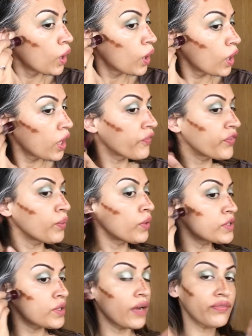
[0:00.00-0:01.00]
If you want
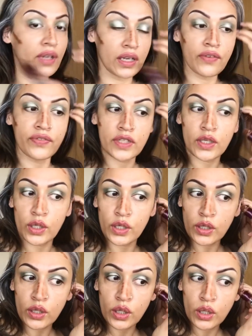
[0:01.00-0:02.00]
to have the lifted
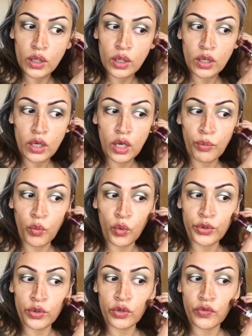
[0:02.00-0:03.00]
look, a more
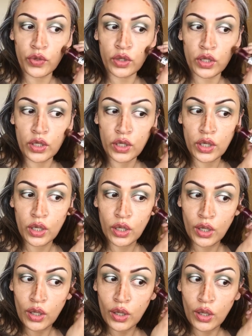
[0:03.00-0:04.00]
youthful look,
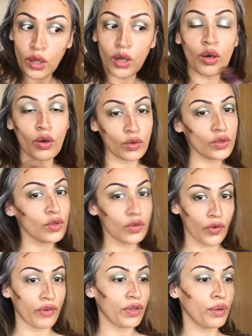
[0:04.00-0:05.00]
contour is
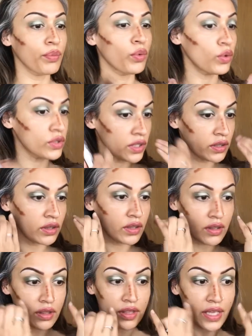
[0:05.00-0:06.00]
very important.
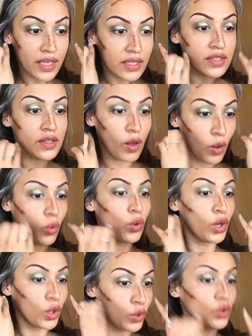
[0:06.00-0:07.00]
The whole
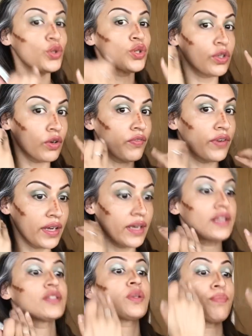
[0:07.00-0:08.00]
illusion of it
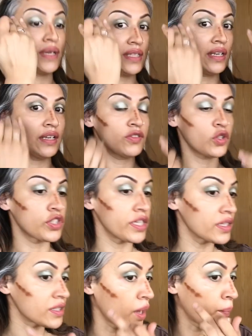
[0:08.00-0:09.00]
is to basically lift your
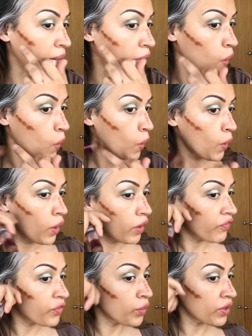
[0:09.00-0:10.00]
cheeks up, and
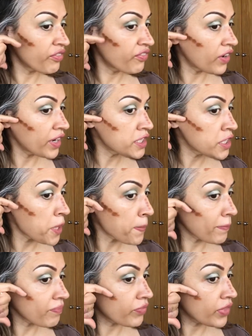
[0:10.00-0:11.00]
if you want to find it,
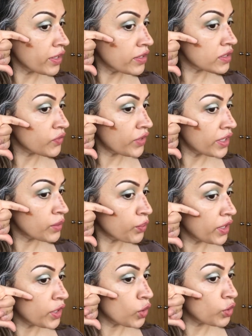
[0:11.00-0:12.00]
you just find where
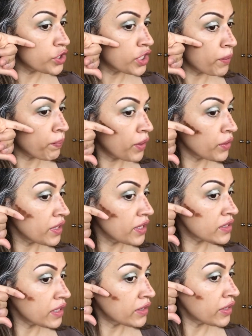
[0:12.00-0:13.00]
your cheekbone is,
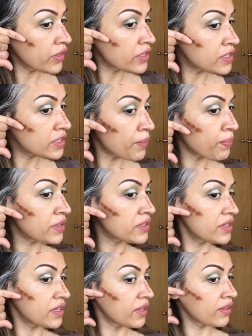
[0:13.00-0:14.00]
and then there's a dip
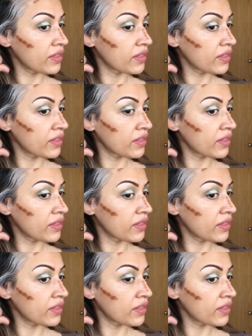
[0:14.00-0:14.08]
underneath